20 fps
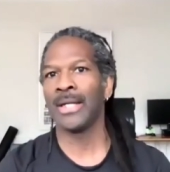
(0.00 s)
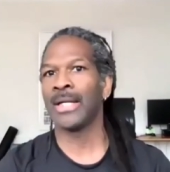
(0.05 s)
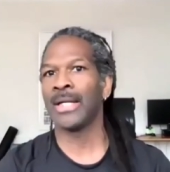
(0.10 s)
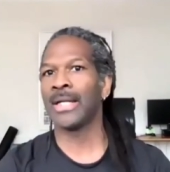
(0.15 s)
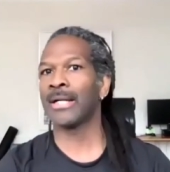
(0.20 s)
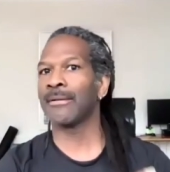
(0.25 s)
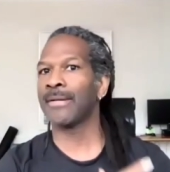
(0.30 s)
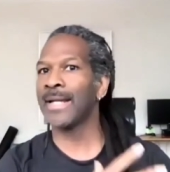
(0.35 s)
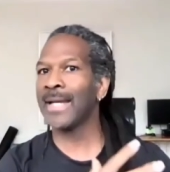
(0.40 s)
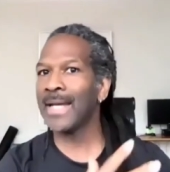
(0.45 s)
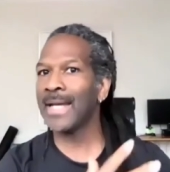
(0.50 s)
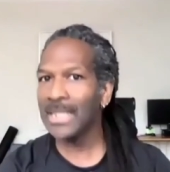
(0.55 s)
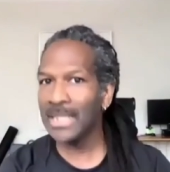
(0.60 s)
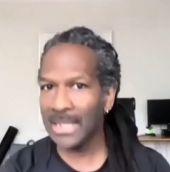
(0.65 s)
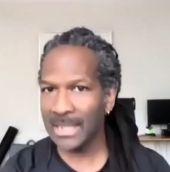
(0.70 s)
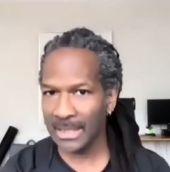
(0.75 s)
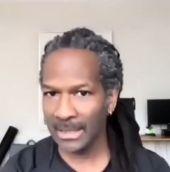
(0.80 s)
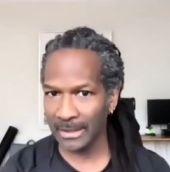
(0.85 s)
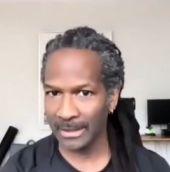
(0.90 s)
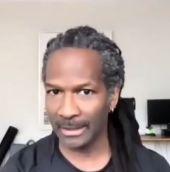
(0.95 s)
Harry
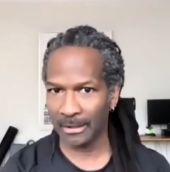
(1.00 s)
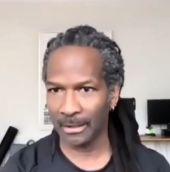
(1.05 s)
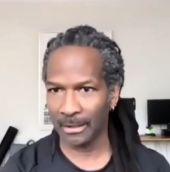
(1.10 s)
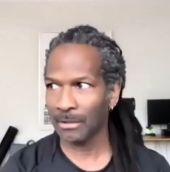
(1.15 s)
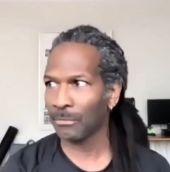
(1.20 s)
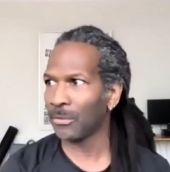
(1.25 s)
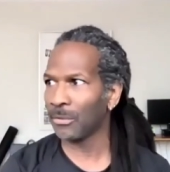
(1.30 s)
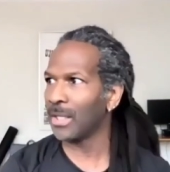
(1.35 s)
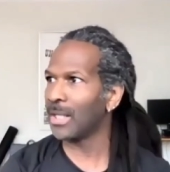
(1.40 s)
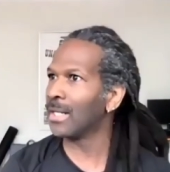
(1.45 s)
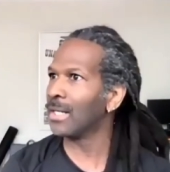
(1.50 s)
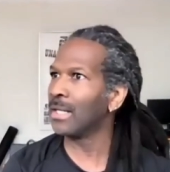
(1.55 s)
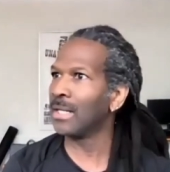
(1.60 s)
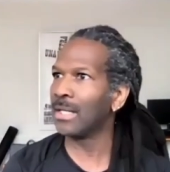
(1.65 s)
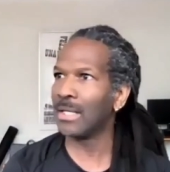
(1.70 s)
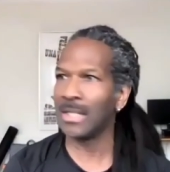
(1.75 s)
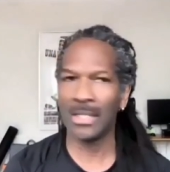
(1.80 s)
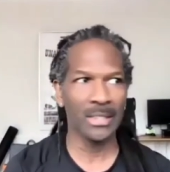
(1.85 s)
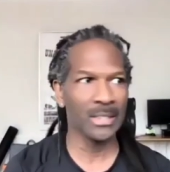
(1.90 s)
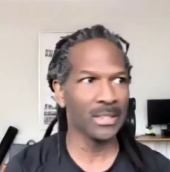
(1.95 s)
Anslinger
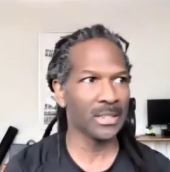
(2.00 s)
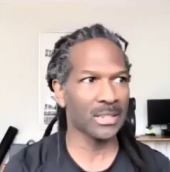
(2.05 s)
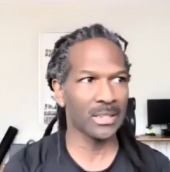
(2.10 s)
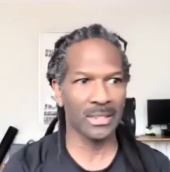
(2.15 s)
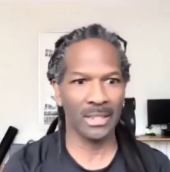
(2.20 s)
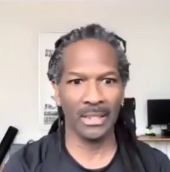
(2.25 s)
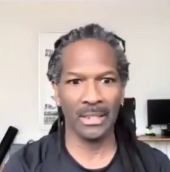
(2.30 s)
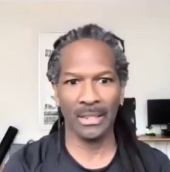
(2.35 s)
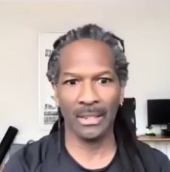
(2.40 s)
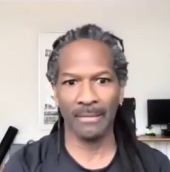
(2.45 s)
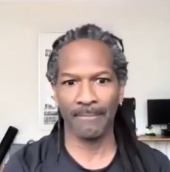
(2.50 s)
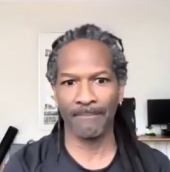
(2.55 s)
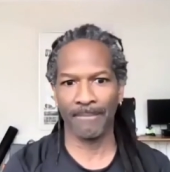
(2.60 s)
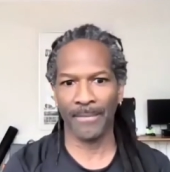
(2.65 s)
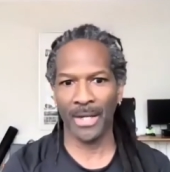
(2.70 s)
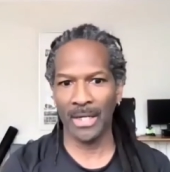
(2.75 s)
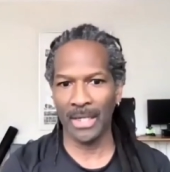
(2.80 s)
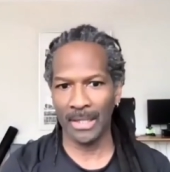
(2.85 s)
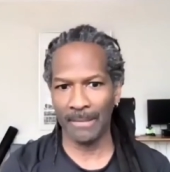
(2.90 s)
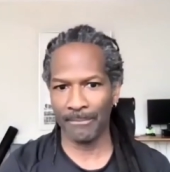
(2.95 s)
was the,
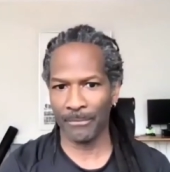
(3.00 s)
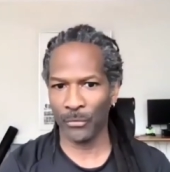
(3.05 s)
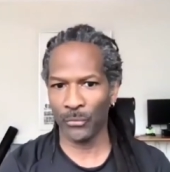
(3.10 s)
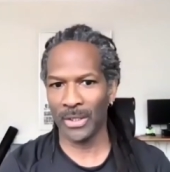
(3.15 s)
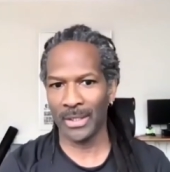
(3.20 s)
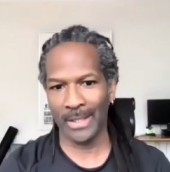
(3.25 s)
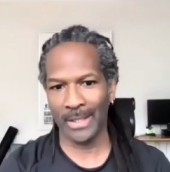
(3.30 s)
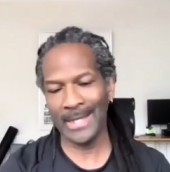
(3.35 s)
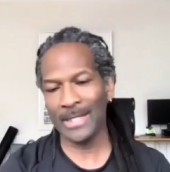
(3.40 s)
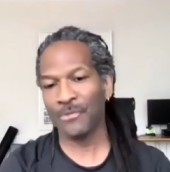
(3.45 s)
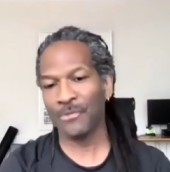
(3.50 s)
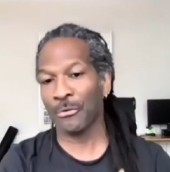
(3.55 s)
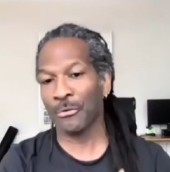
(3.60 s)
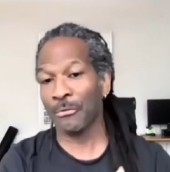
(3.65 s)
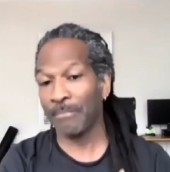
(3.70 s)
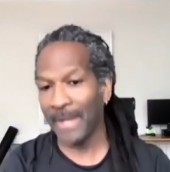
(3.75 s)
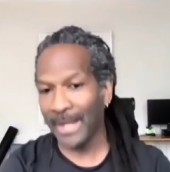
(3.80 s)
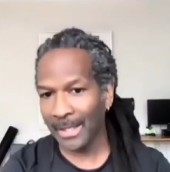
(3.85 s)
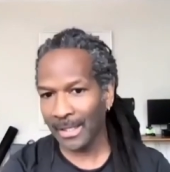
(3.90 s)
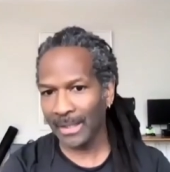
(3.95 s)
uh, well, Andrew
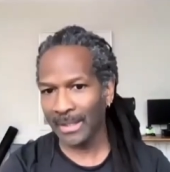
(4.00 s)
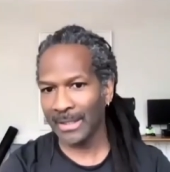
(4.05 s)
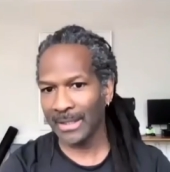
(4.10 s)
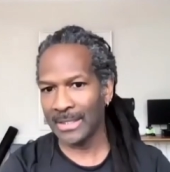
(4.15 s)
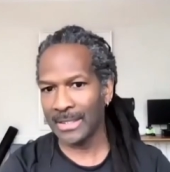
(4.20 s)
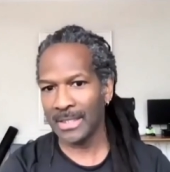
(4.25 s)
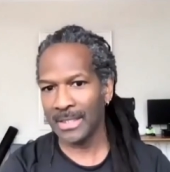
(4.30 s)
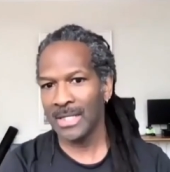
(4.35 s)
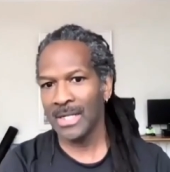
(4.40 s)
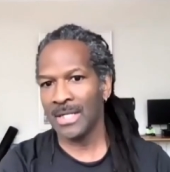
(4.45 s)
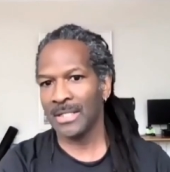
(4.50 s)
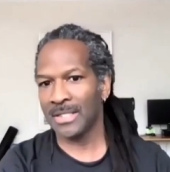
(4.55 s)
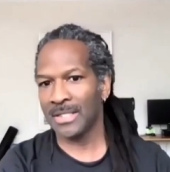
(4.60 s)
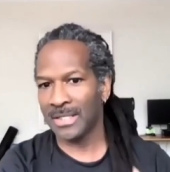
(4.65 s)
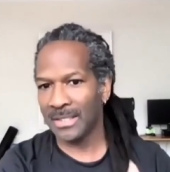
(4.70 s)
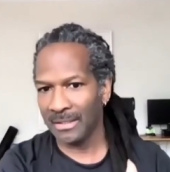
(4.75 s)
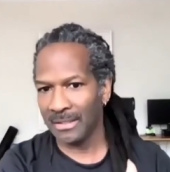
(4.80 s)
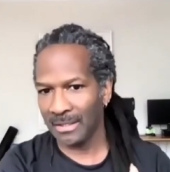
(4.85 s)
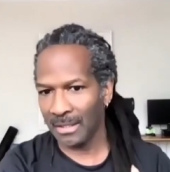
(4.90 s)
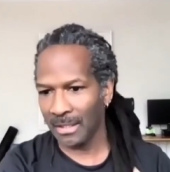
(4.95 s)
Mellon,
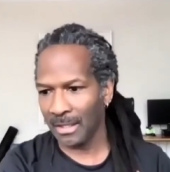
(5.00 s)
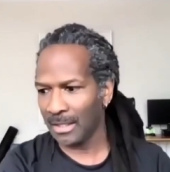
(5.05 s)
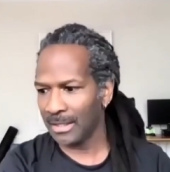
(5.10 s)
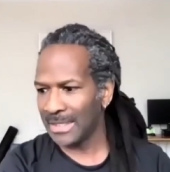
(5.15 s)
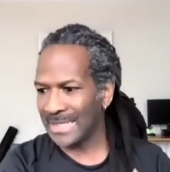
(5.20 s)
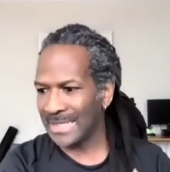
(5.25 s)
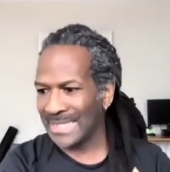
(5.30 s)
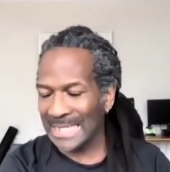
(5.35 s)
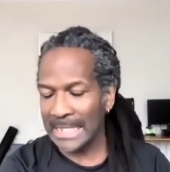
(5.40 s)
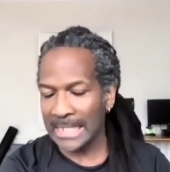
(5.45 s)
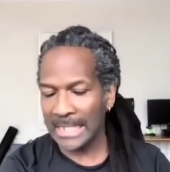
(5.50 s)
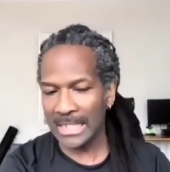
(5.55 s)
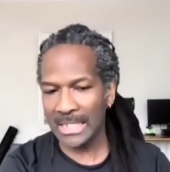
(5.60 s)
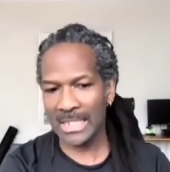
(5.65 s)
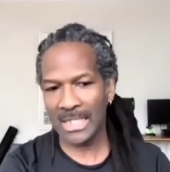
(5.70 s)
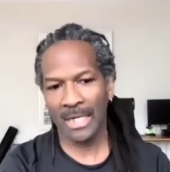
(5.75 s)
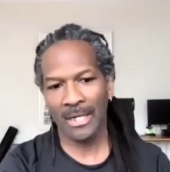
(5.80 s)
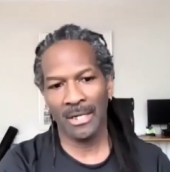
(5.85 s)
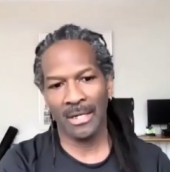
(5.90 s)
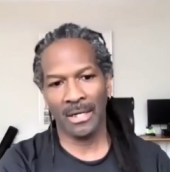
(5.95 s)
uh,
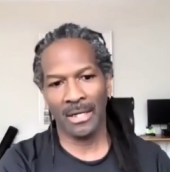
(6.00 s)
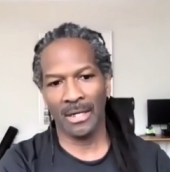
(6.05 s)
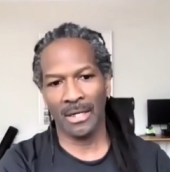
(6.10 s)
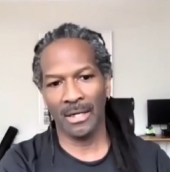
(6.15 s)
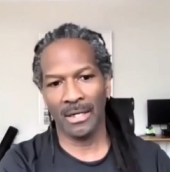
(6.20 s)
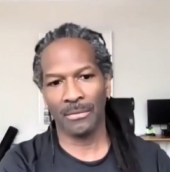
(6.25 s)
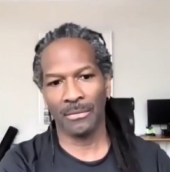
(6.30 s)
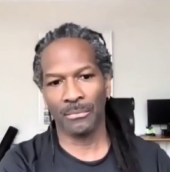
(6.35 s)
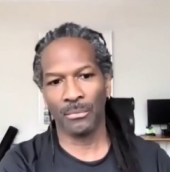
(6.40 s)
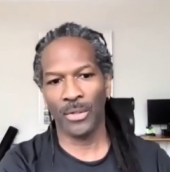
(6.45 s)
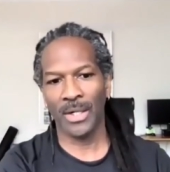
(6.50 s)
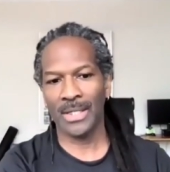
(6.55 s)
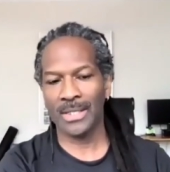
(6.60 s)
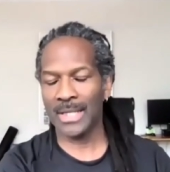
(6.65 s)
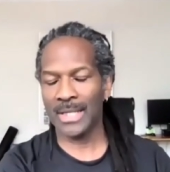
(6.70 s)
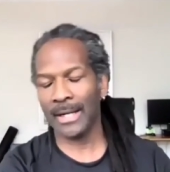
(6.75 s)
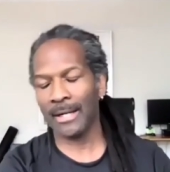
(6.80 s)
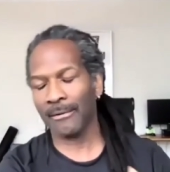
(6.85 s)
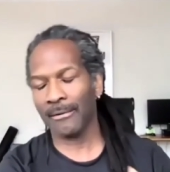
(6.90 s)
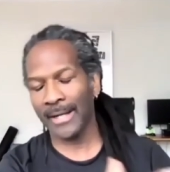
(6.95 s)
niece, uh, was
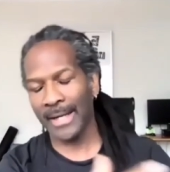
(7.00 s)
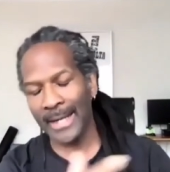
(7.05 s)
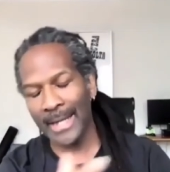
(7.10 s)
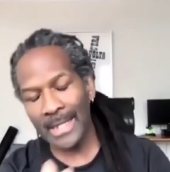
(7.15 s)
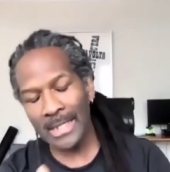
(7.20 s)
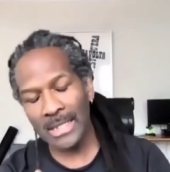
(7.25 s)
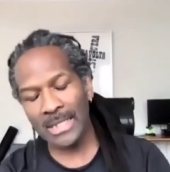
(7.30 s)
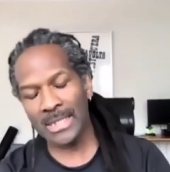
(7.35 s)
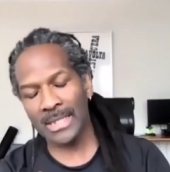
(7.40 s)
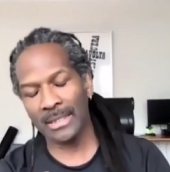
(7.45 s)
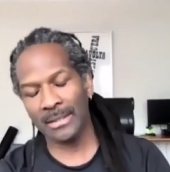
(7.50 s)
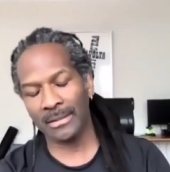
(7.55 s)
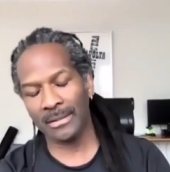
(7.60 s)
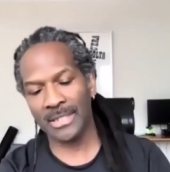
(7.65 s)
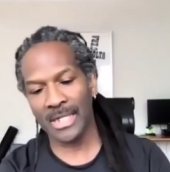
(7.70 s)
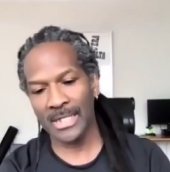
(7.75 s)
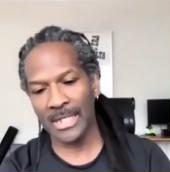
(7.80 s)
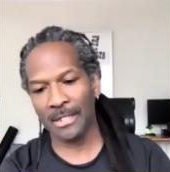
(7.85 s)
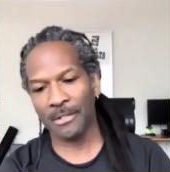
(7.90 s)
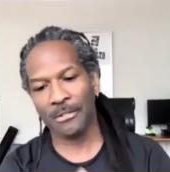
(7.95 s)
Harry
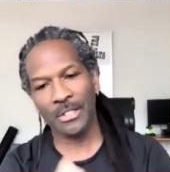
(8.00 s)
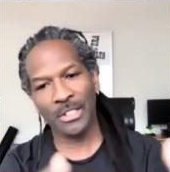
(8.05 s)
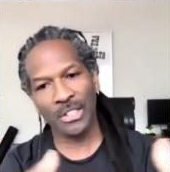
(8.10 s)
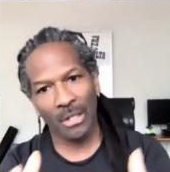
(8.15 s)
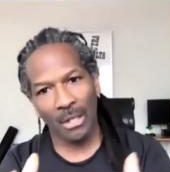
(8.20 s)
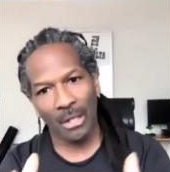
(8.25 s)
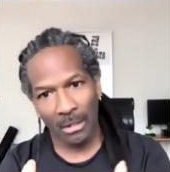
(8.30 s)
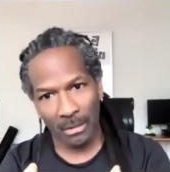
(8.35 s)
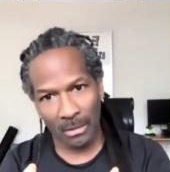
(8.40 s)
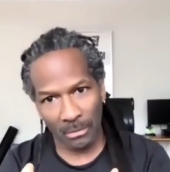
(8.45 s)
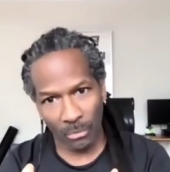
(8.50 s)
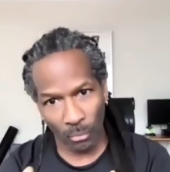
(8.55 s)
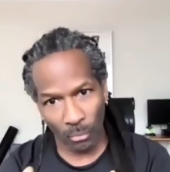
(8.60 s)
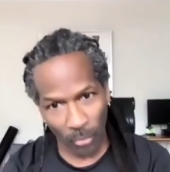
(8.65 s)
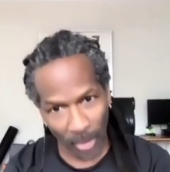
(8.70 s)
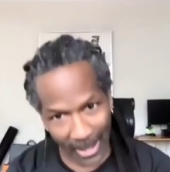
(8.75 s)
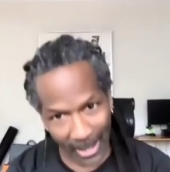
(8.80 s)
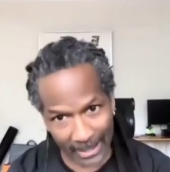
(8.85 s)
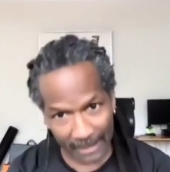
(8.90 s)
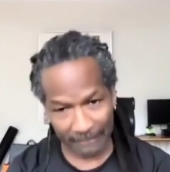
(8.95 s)
Anslinger's
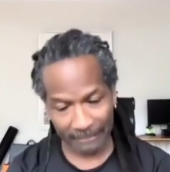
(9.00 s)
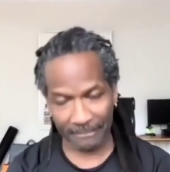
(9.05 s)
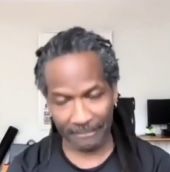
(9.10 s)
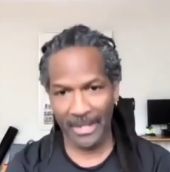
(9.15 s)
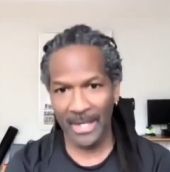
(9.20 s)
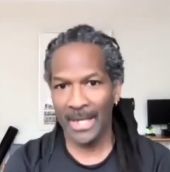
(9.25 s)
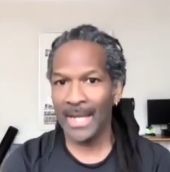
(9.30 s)
wife.